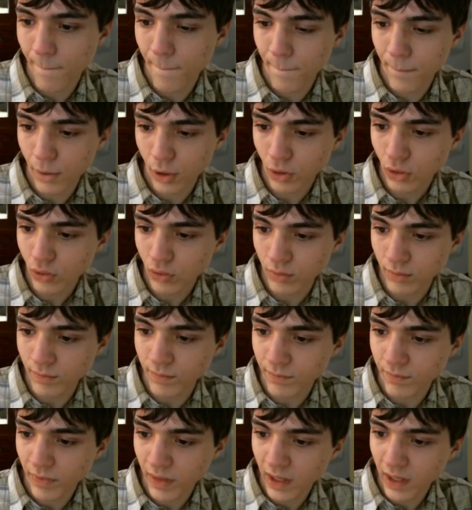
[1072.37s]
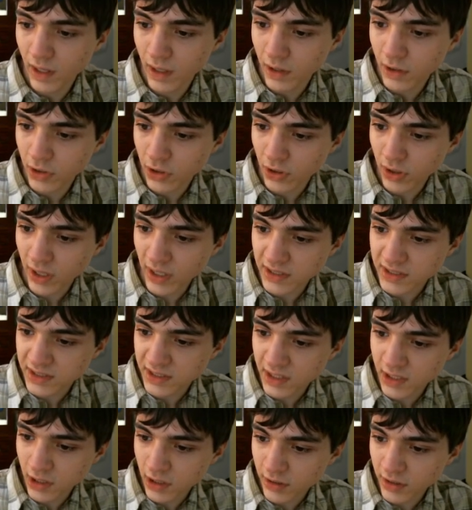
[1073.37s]
Boom. Do you guys
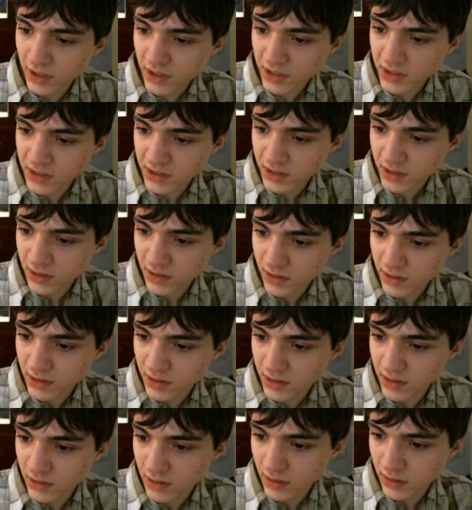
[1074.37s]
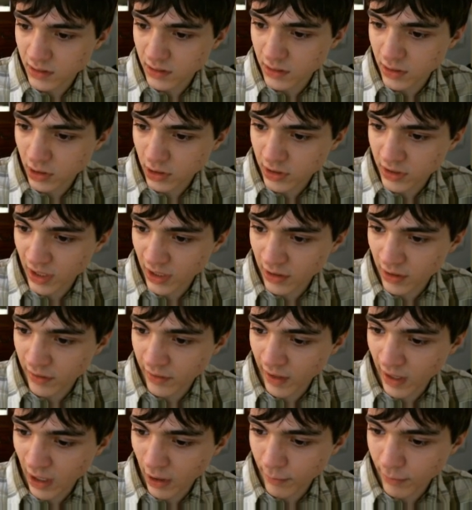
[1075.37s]
see all this? Look down in
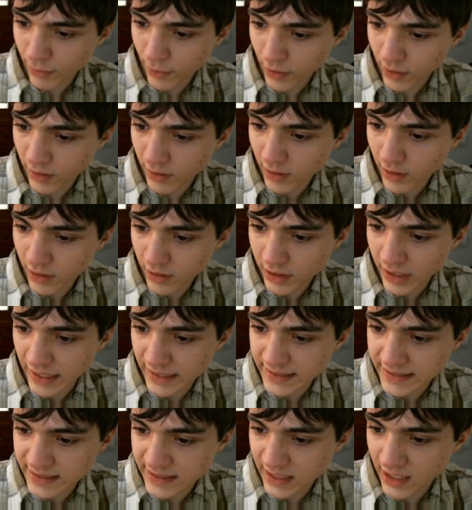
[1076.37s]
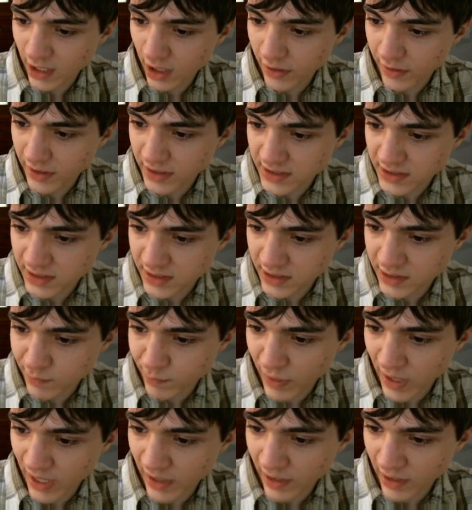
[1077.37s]
the output. Do you see all this
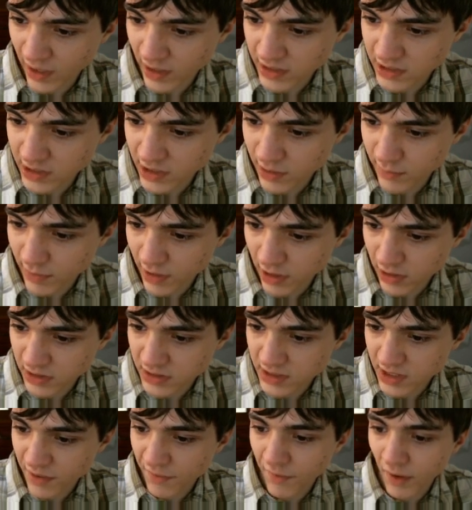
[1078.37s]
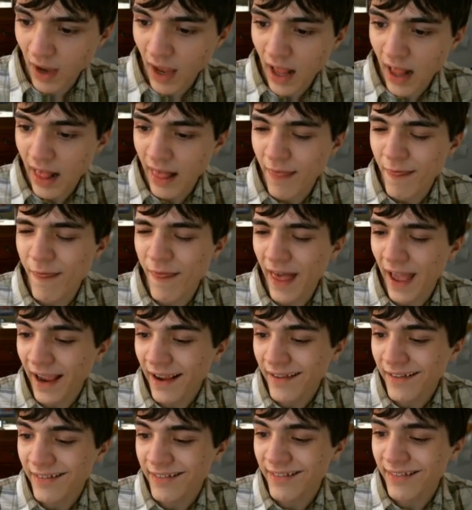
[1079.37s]
body HTML and stuff?
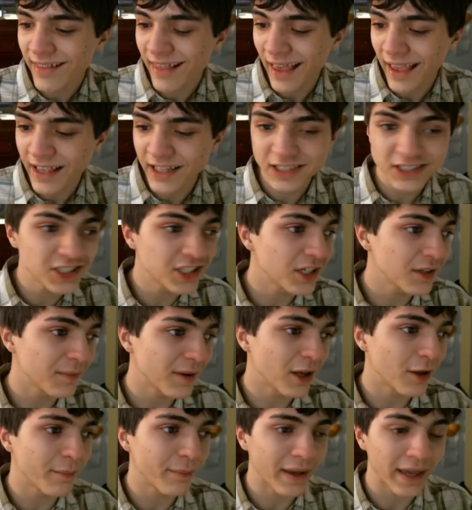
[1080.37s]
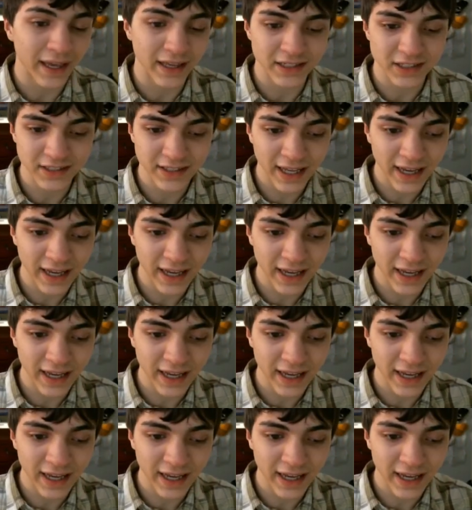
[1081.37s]
That is the HTML page.